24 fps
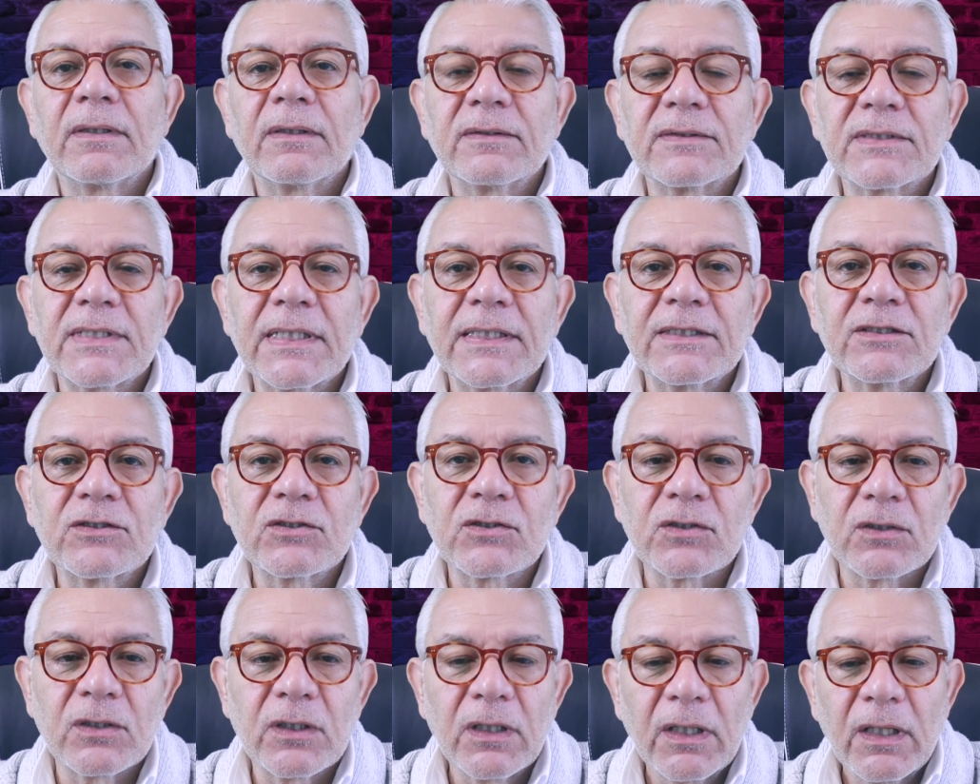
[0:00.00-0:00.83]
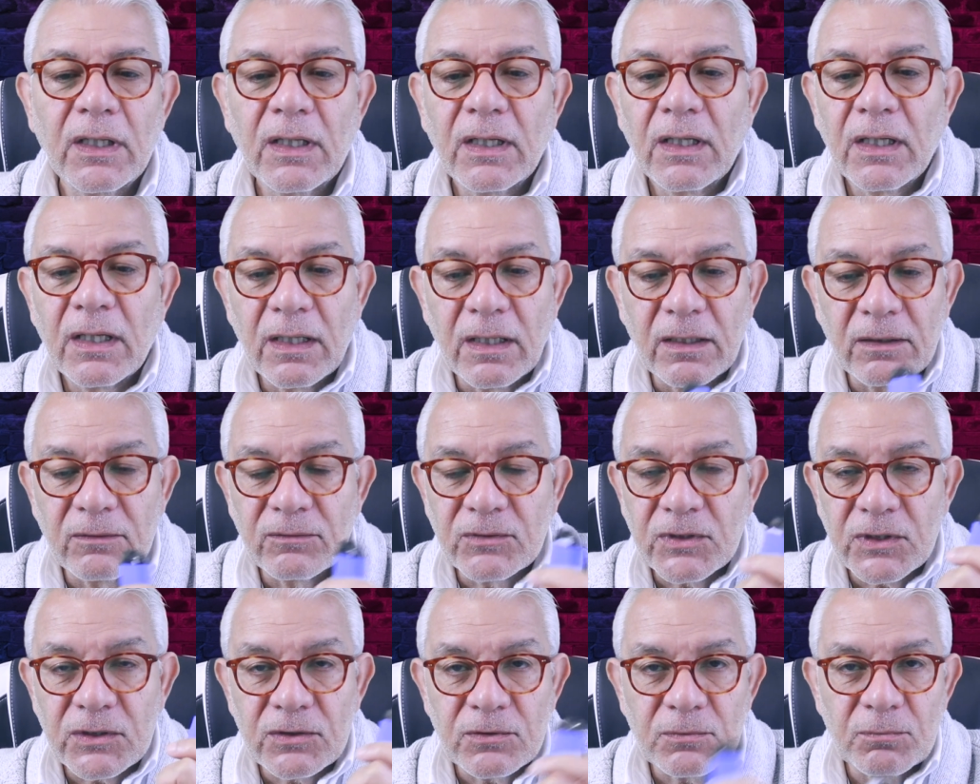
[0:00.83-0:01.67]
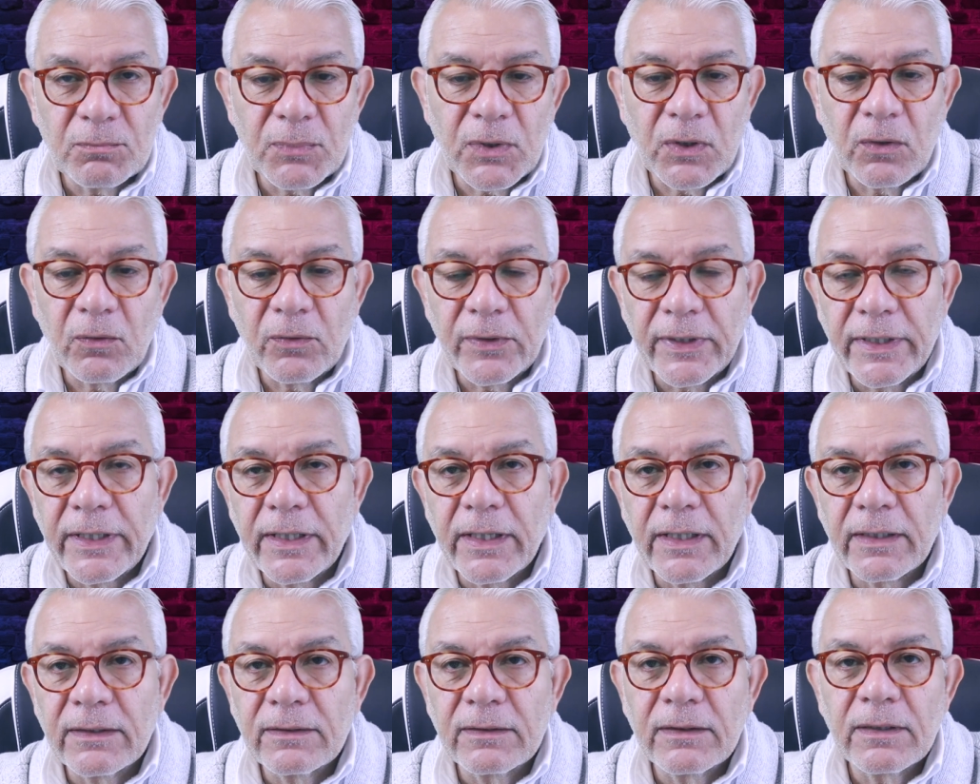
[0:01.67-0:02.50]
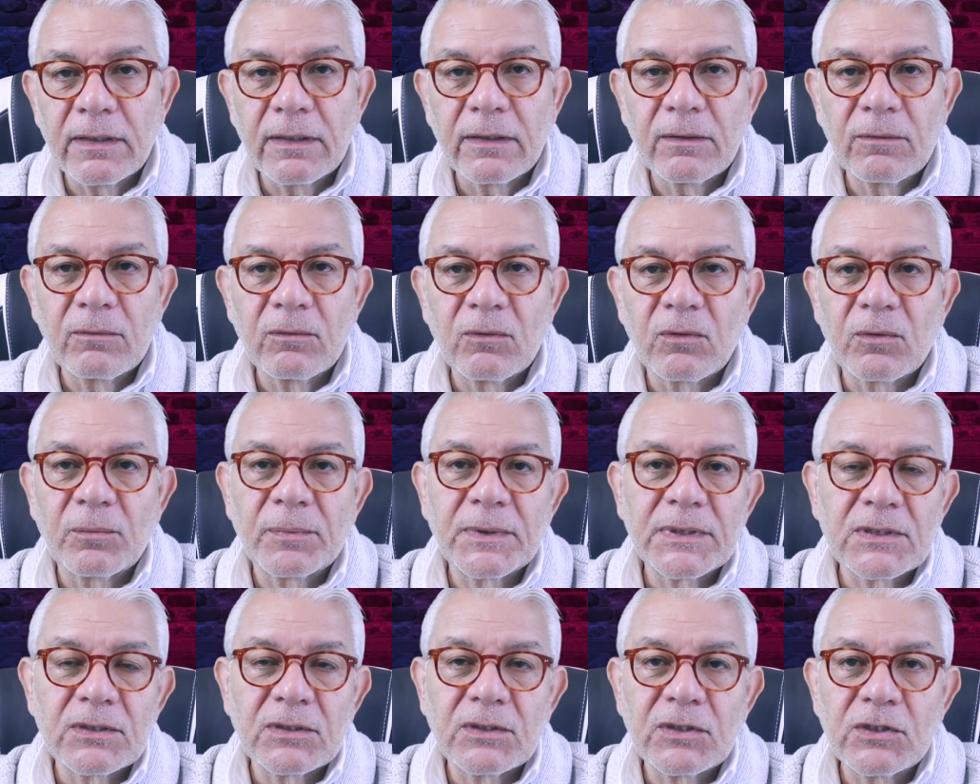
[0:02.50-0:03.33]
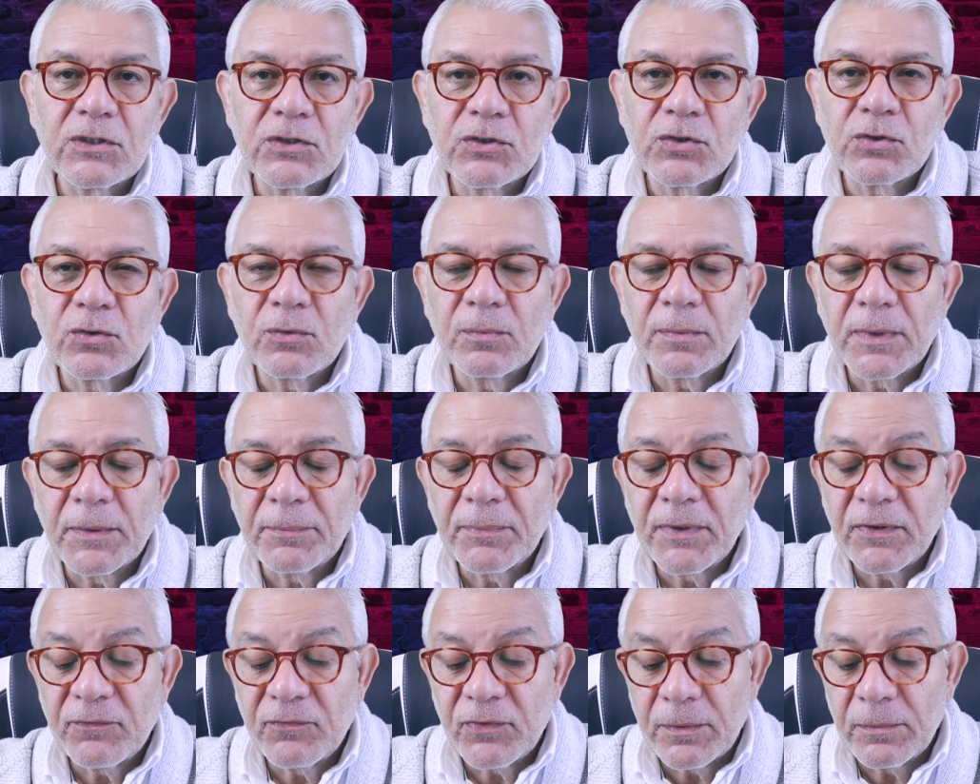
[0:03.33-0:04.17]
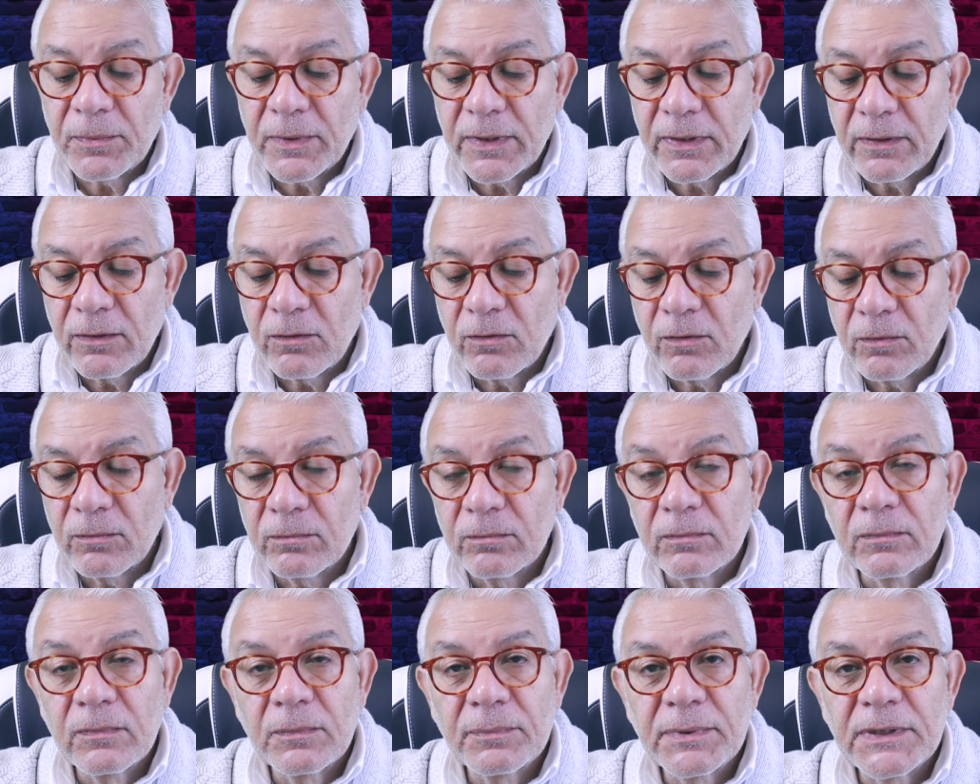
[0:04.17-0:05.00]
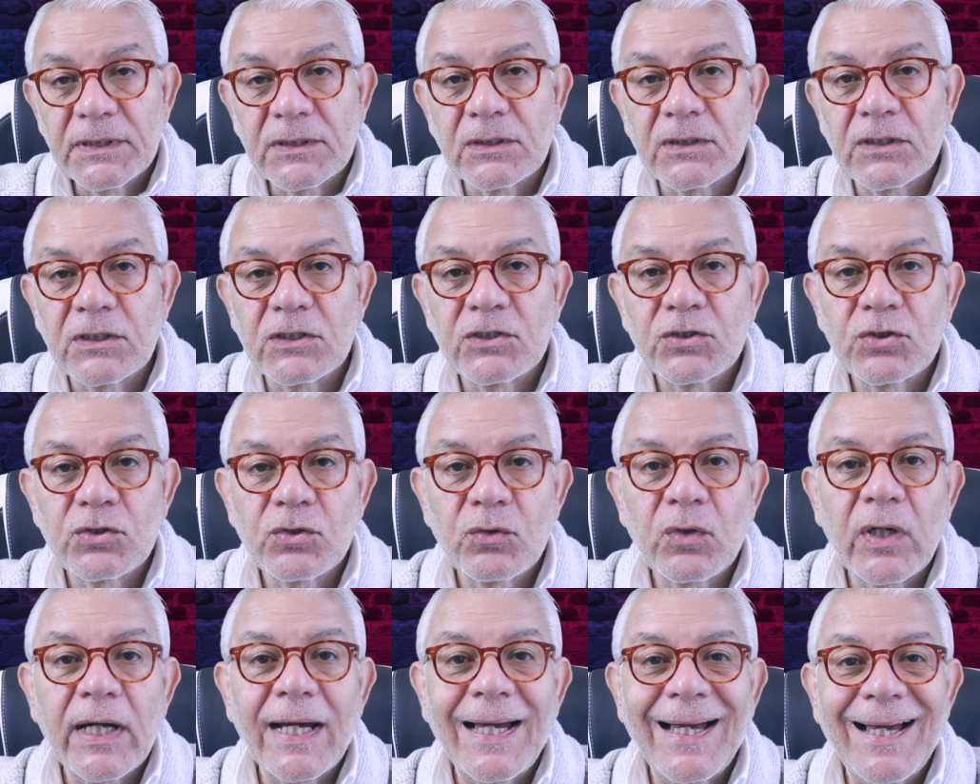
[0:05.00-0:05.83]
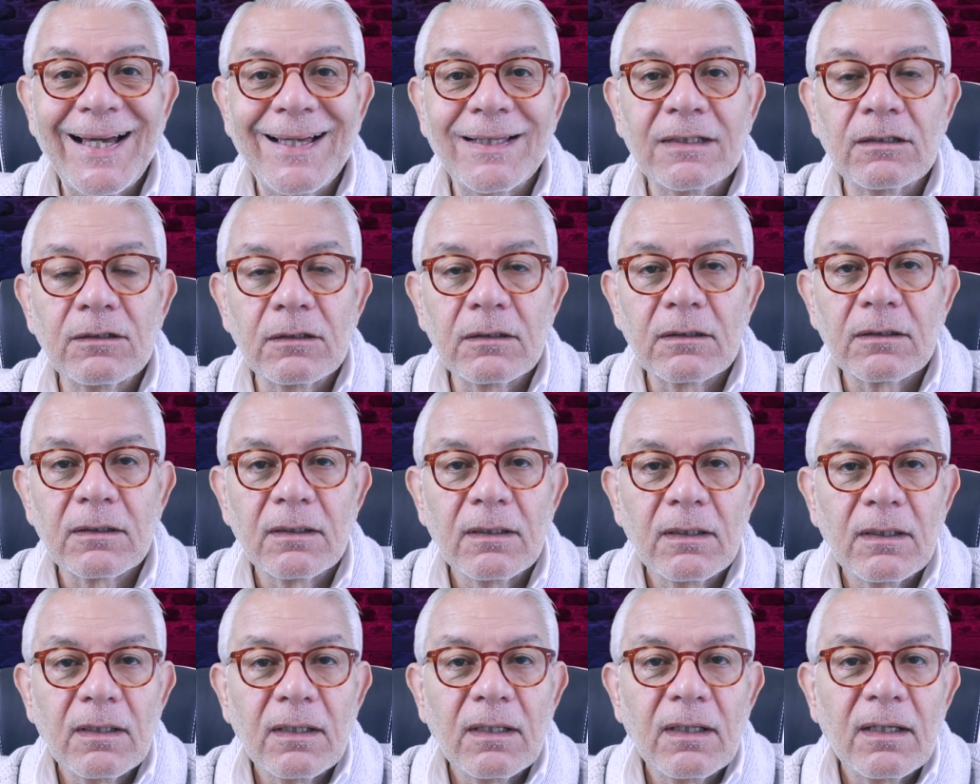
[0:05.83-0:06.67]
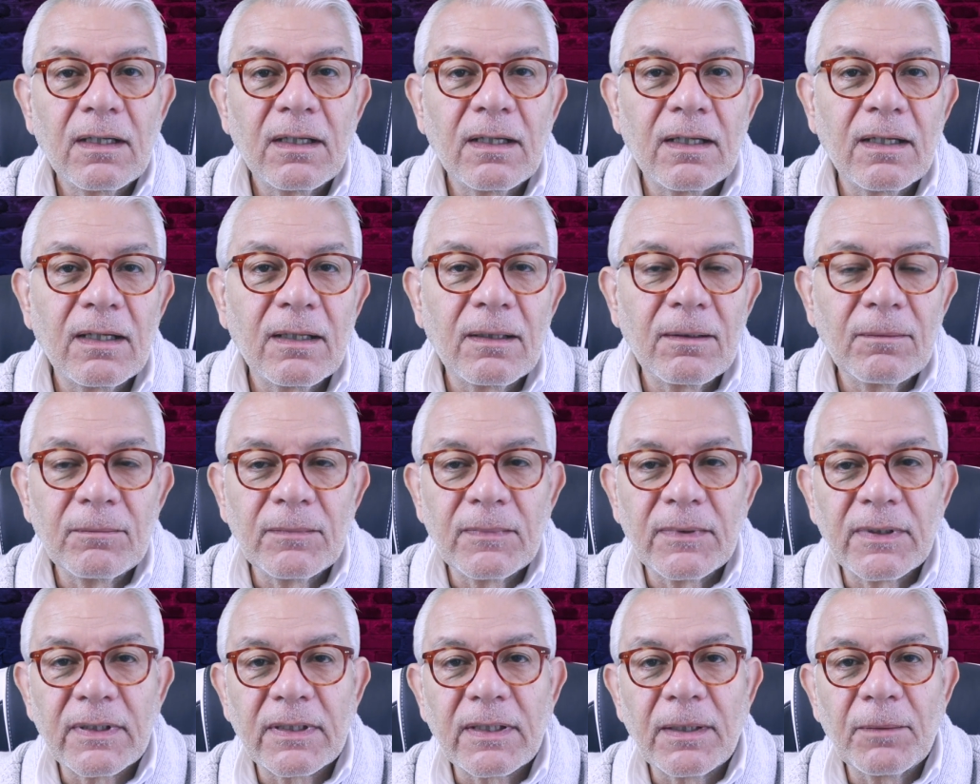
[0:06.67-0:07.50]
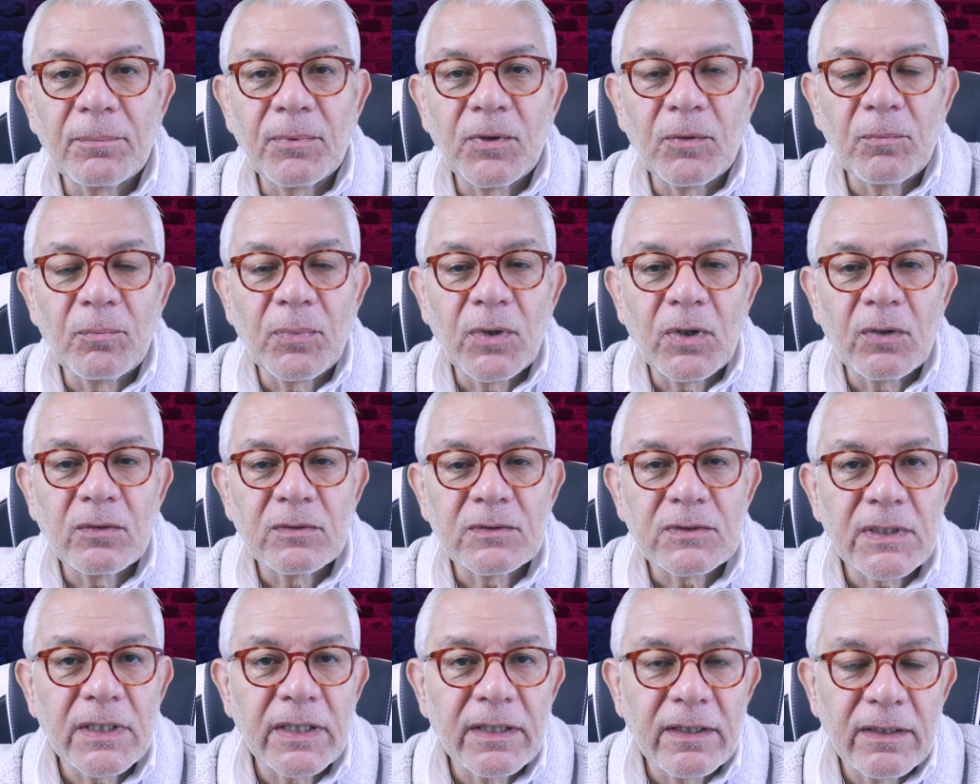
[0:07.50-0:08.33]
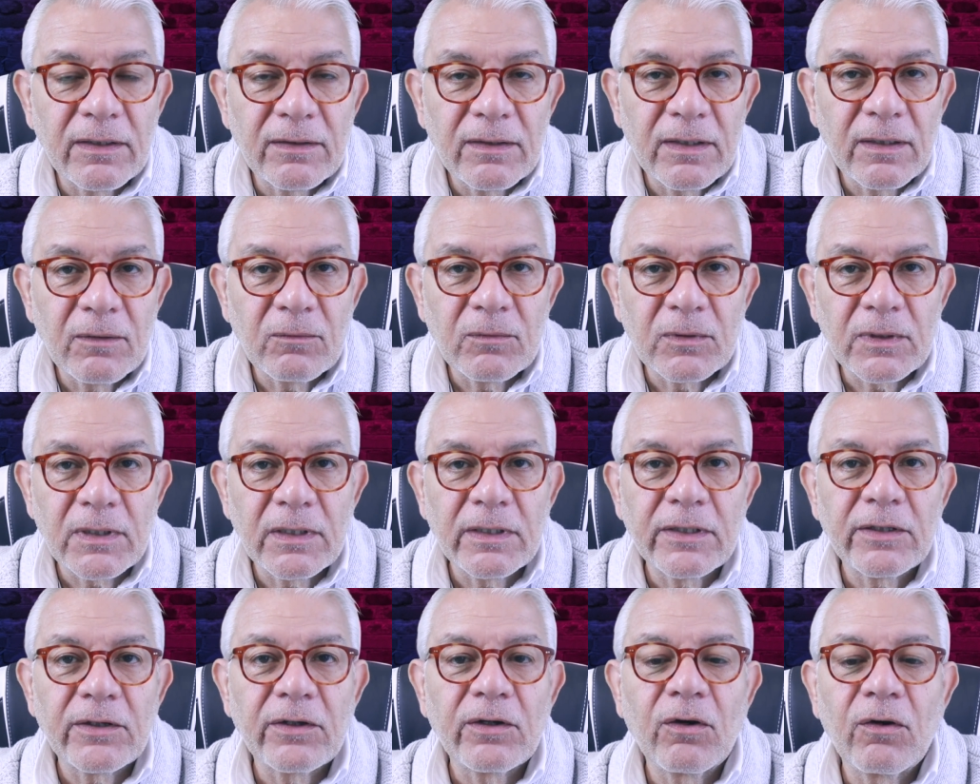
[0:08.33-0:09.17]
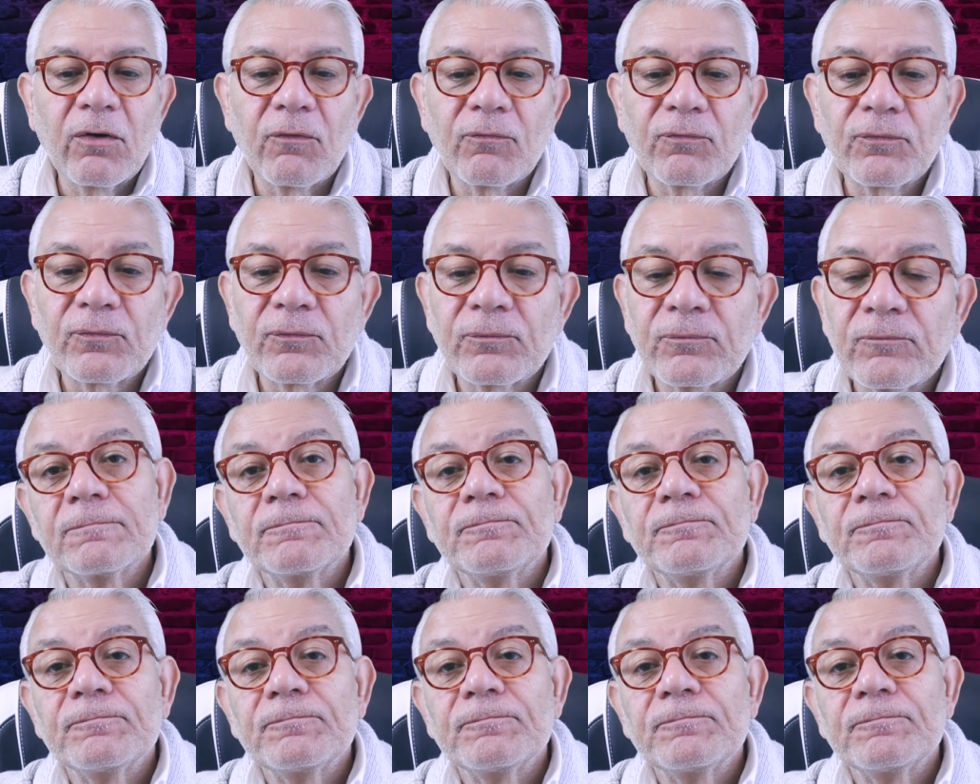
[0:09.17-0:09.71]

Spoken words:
sensor, and just blowing it and or a piece of tissue, but preferably piece of tissue and a couple of blows there, and that will clear it off.